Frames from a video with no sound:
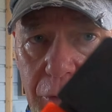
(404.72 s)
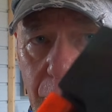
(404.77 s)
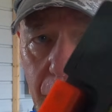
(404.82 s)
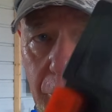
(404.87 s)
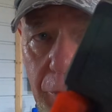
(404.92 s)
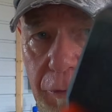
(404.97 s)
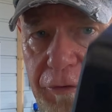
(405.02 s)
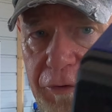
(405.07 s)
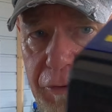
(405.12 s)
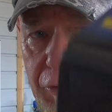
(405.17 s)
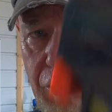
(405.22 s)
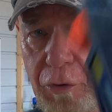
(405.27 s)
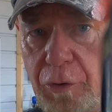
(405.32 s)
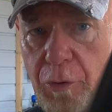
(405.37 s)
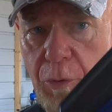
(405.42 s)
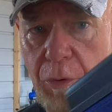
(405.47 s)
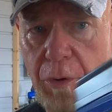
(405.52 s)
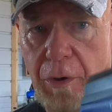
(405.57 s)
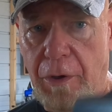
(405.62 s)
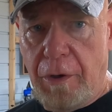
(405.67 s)
to. There's
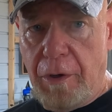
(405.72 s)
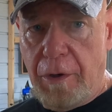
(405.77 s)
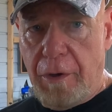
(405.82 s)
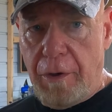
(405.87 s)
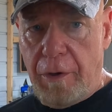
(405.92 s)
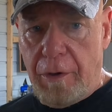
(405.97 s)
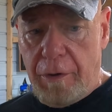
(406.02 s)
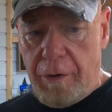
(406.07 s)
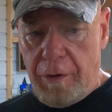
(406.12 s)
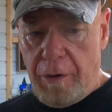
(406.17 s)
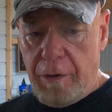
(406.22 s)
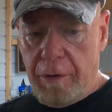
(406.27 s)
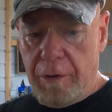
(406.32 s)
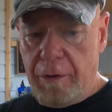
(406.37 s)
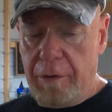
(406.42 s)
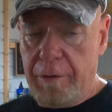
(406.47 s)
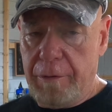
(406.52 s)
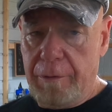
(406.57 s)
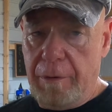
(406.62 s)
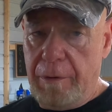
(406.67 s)
no,
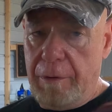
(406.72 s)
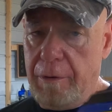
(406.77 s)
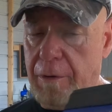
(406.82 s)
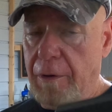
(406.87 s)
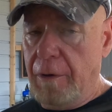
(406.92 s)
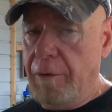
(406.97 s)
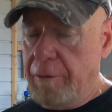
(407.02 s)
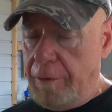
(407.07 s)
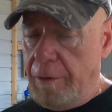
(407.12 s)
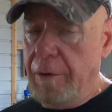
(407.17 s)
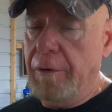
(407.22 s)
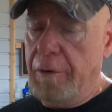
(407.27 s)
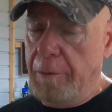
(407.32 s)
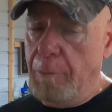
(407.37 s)
you know,